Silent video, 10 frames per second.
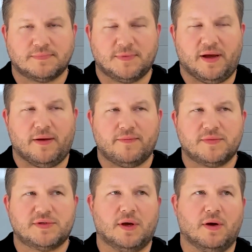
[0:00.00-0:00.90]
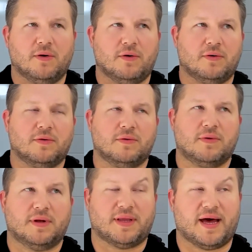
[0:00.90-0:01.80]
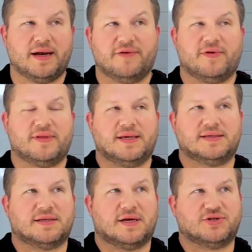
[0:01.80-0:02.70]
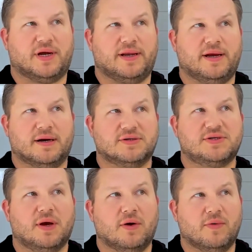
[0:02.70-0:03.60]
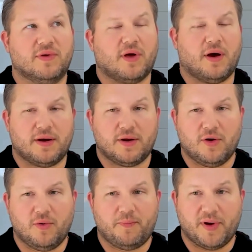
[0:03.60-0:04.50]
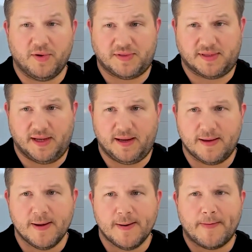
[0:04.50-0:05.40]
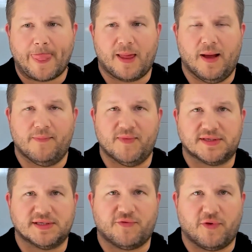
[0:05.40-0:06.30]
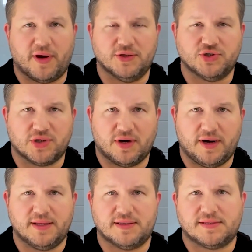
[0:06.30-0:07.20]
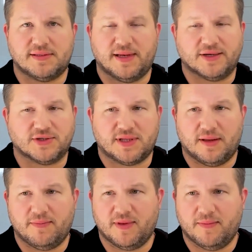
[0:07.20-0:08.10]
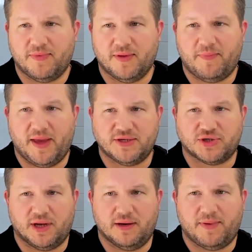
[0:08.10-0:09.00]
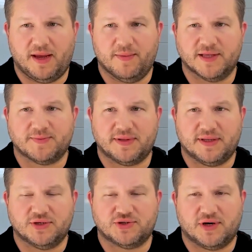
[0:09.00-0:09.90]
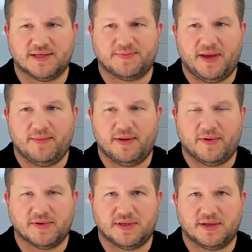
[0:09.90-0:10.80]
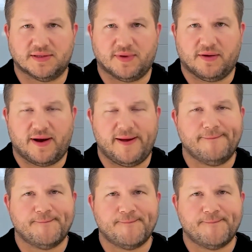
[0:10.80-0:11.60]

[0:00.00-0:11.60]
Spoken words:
Yeah. So a lot of different things to touch on here. So with auto posting, this is for insurance, not just the patient payments, but the insurance payment posting as well, right?